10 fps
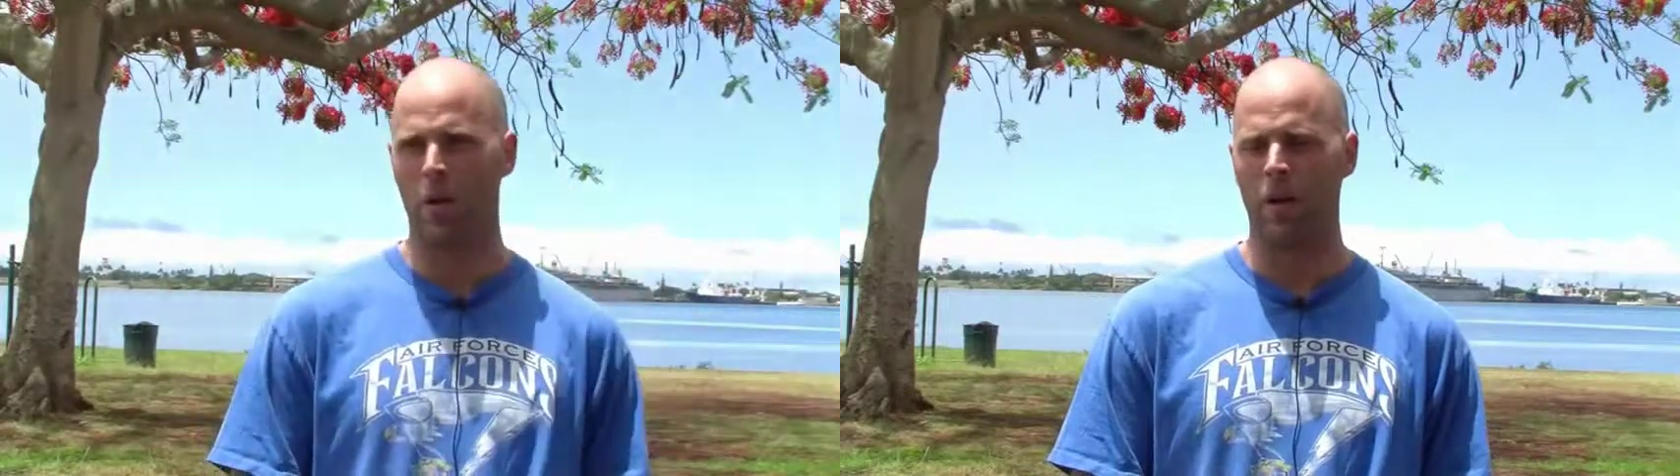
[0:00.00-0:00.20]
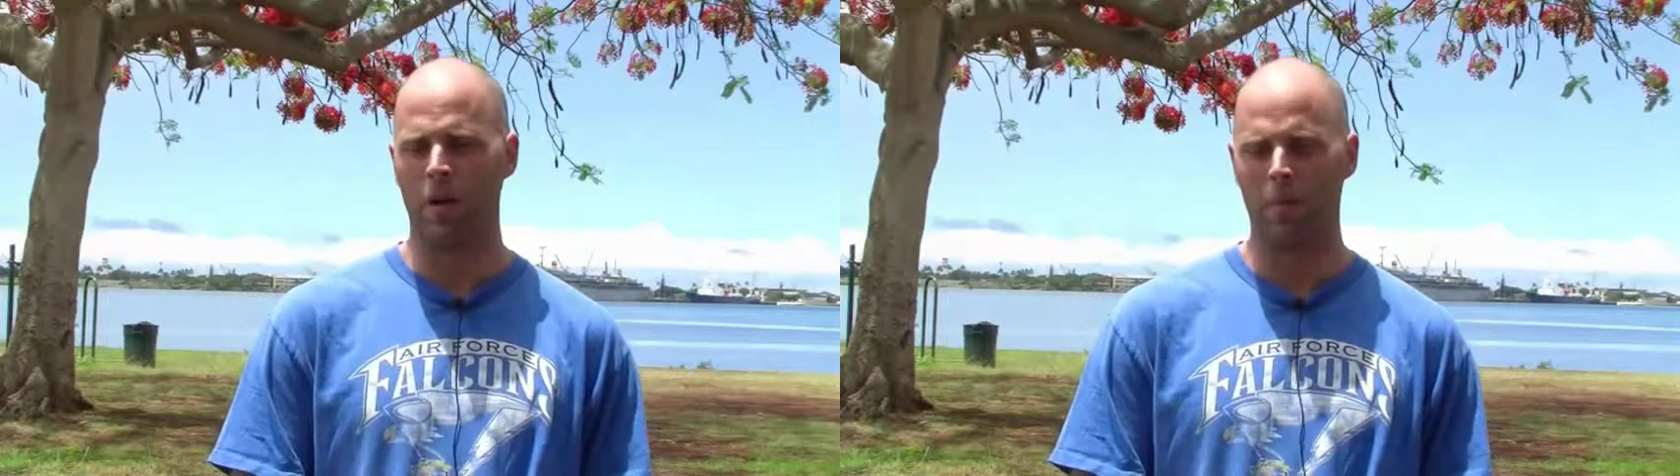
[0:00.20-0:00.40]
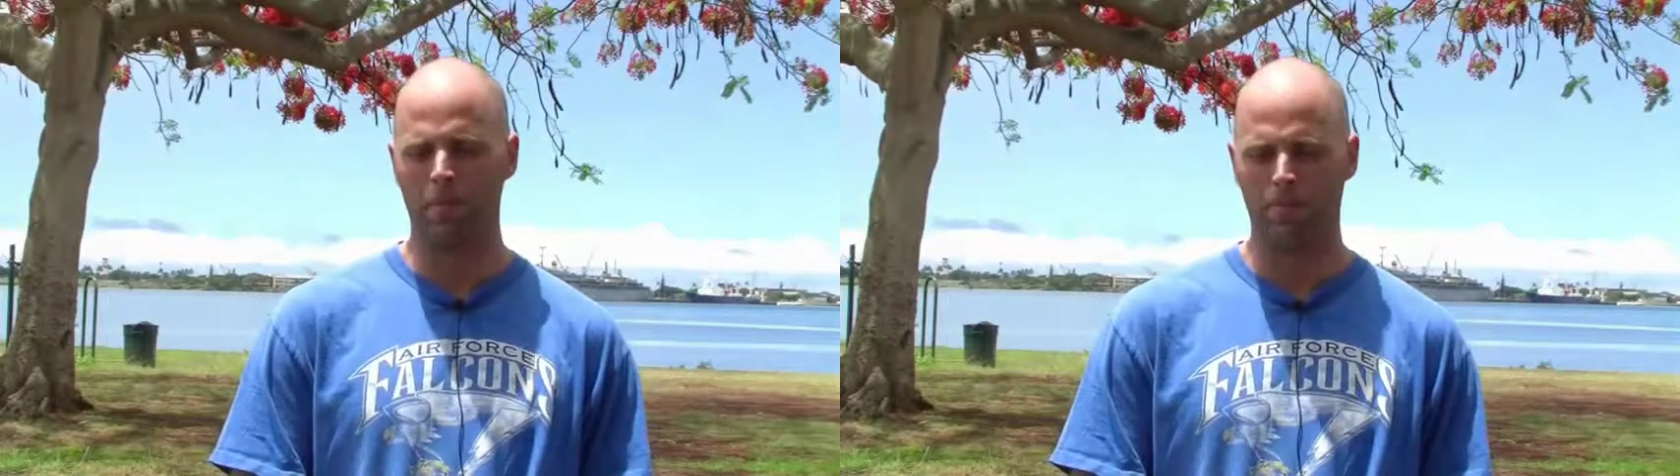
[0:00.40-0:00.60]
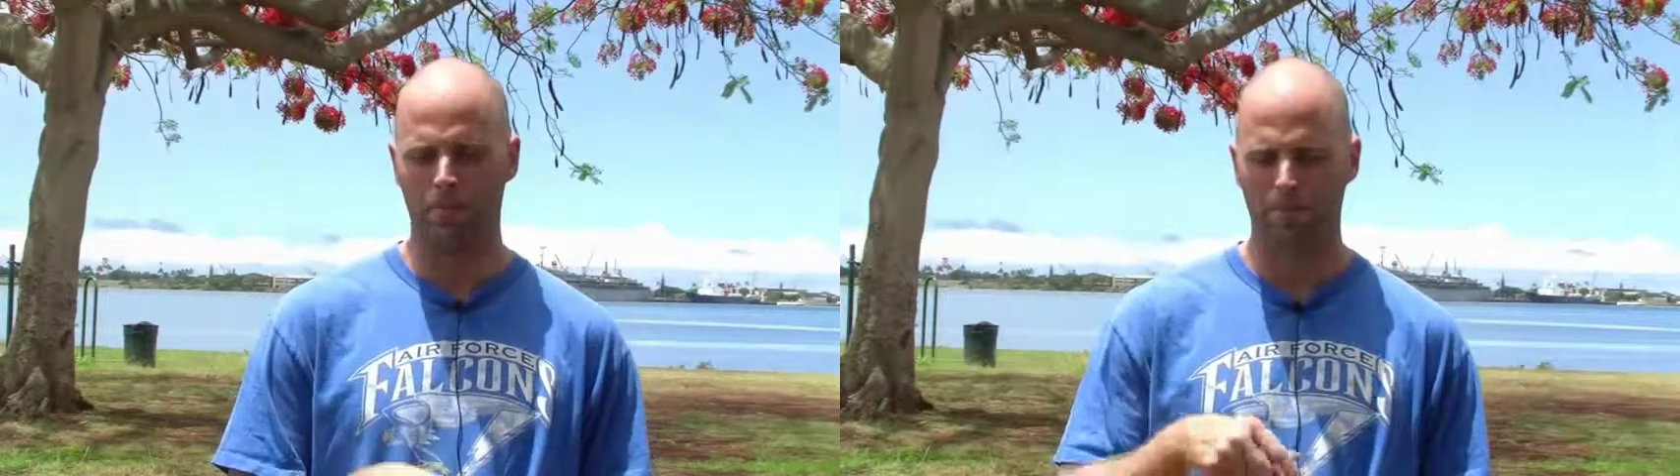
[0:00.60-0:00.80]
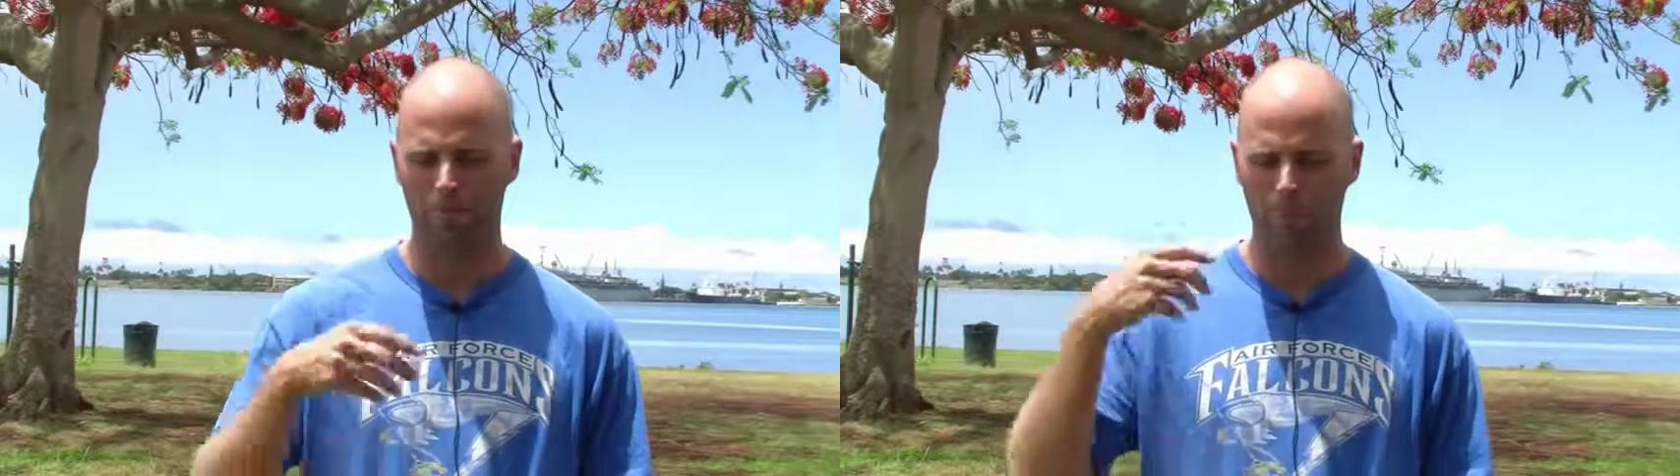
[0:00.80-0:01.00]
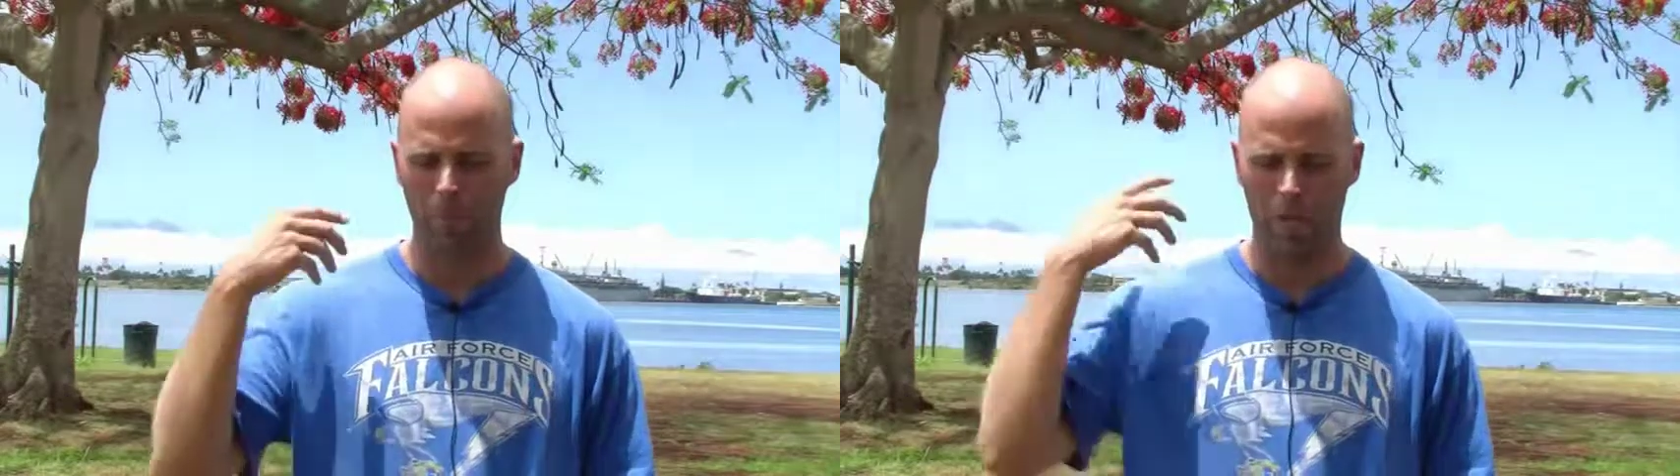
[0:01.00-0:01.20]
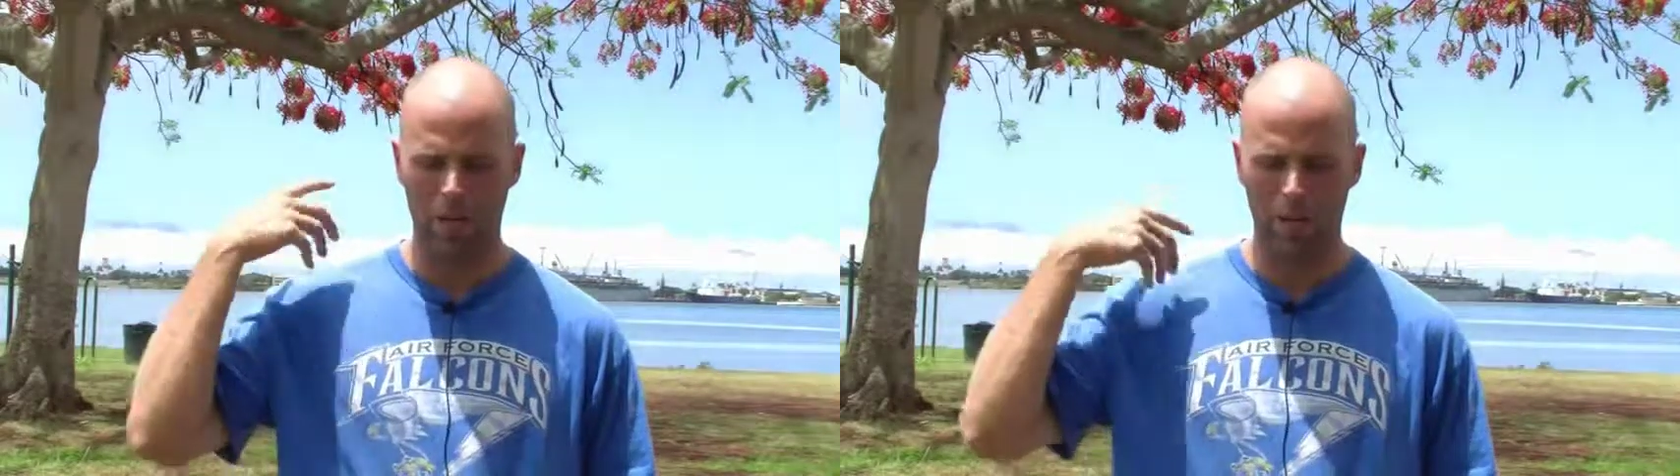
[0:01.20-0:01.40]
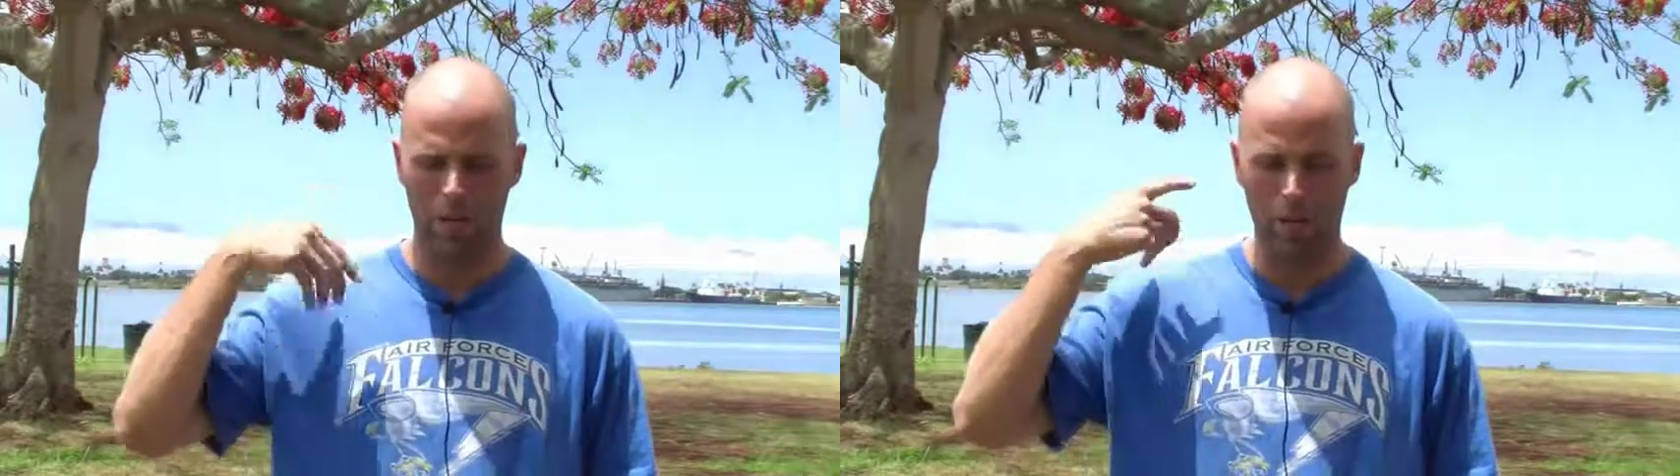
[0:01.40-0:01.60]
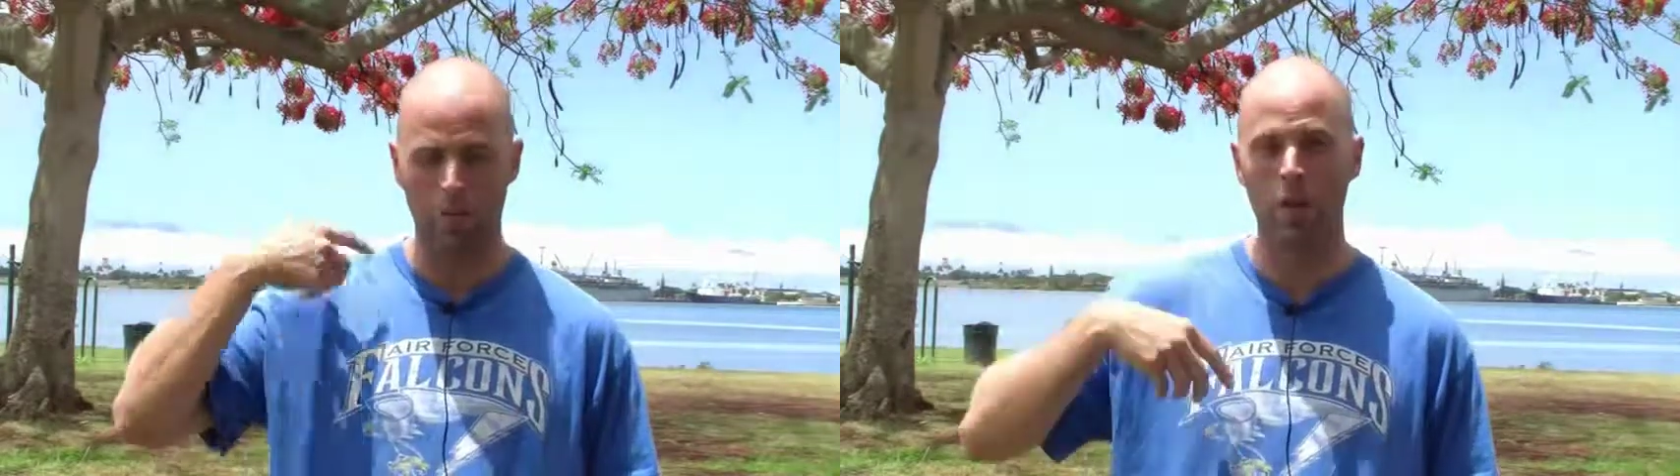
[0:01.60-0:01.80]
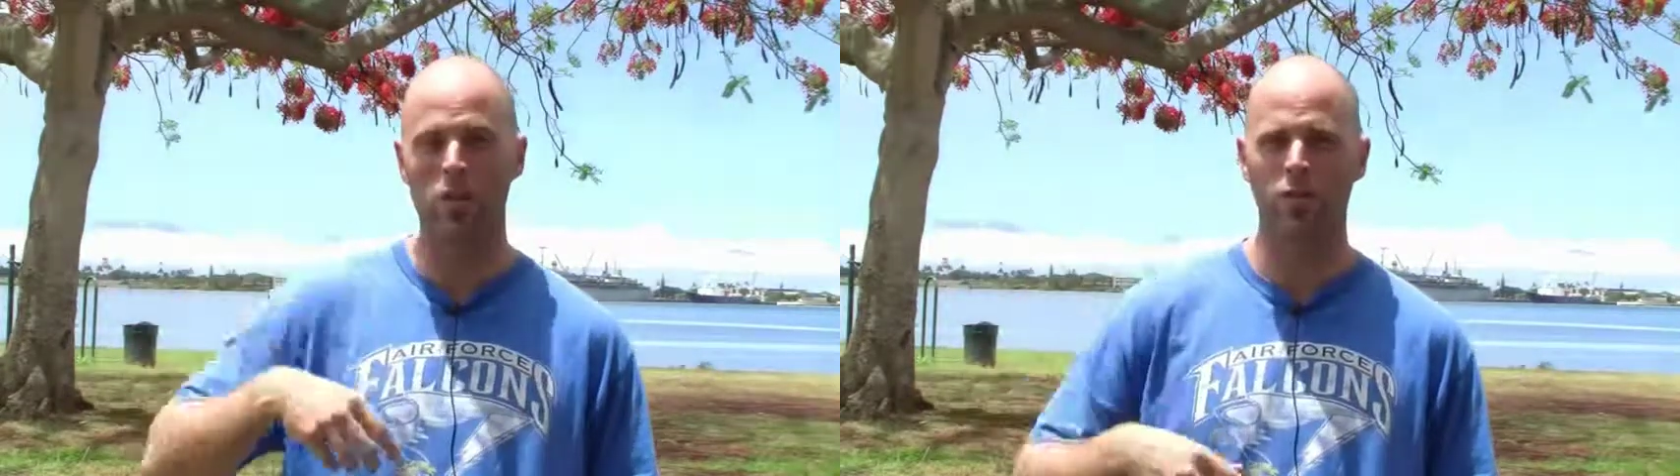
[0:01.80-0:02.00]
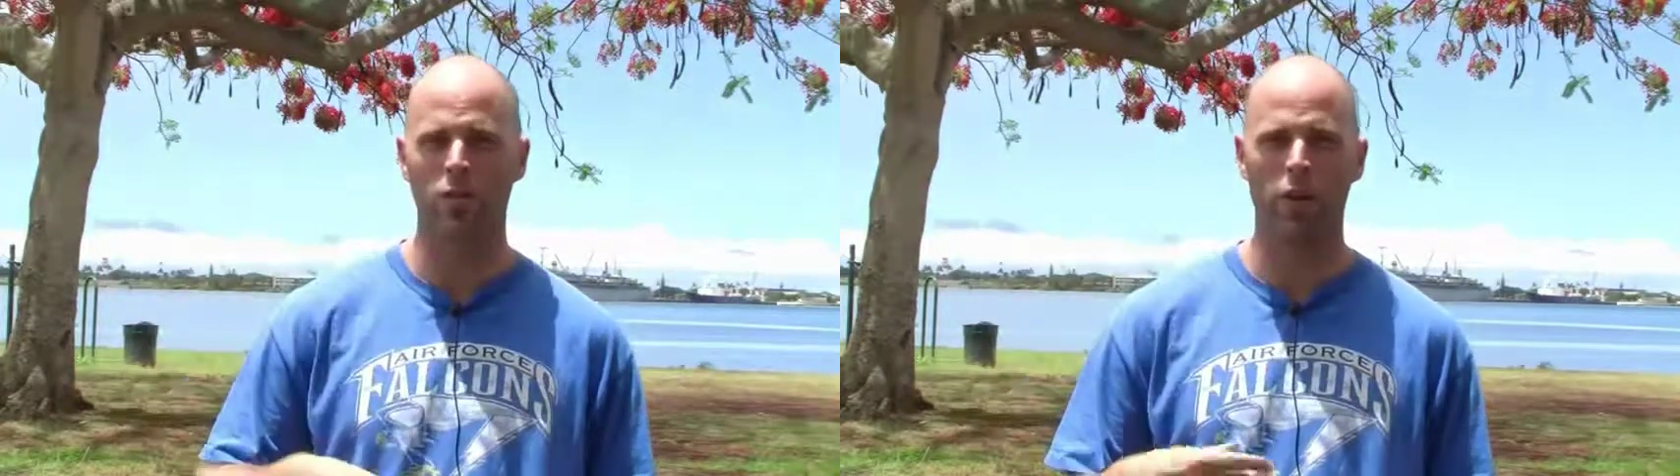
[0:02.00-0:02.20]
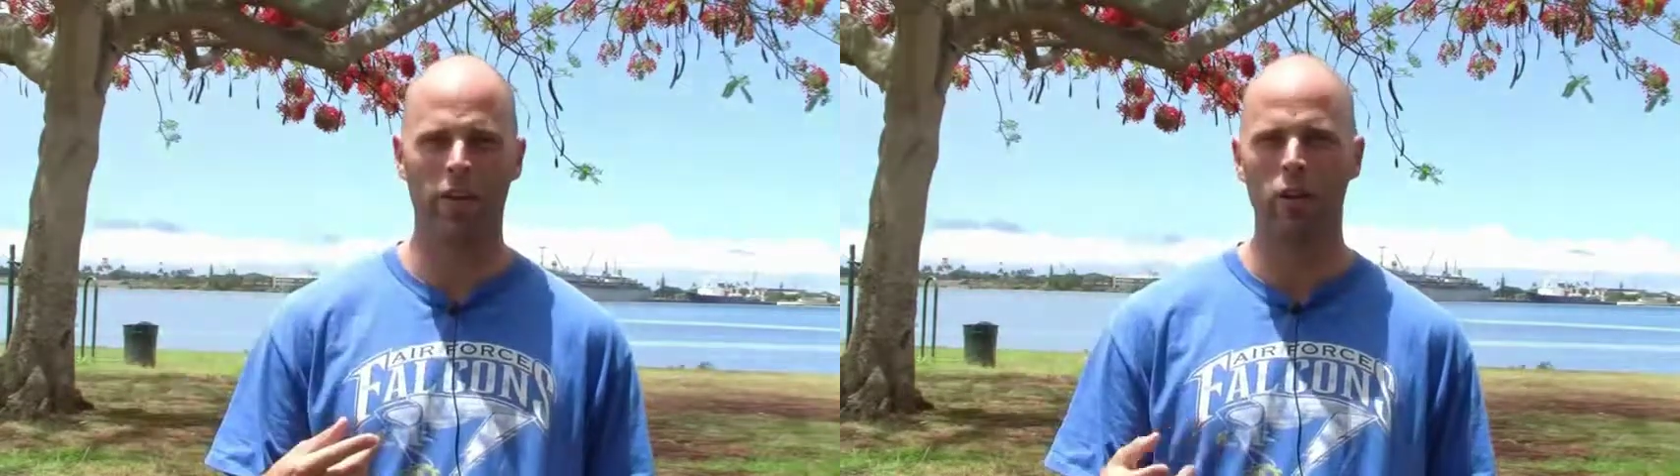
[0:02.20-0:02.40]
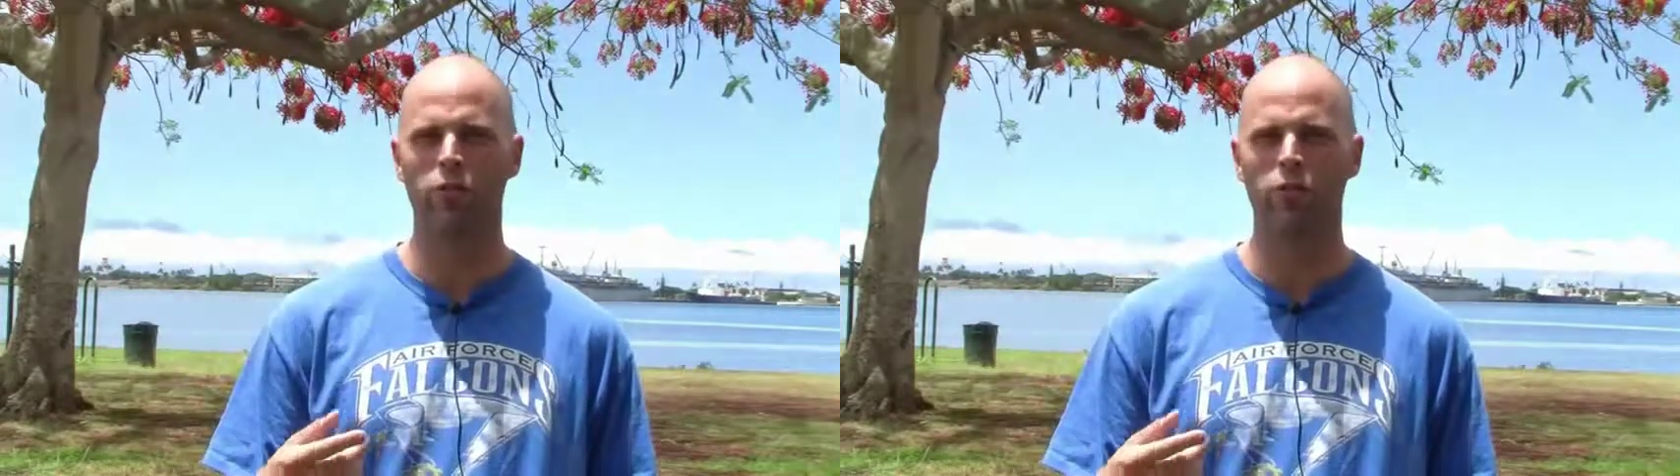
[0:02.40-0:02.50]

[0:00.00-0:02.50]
the information flow.